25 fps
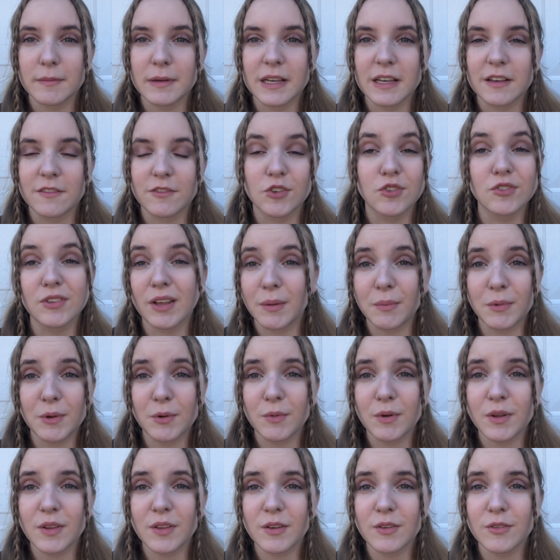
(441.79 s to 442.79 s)
me. If you send me
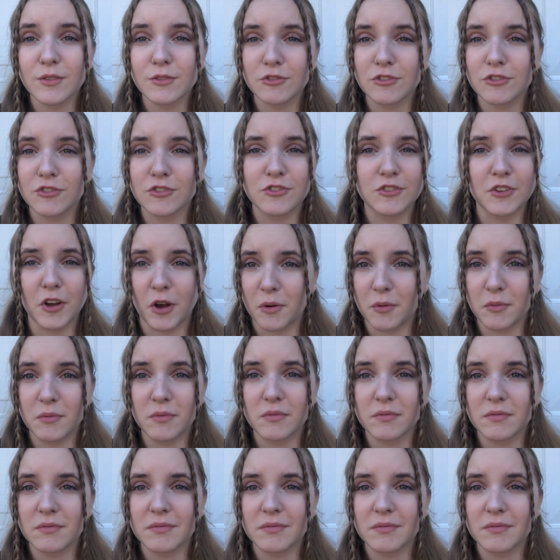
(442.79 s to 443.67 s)
one of those, just don't.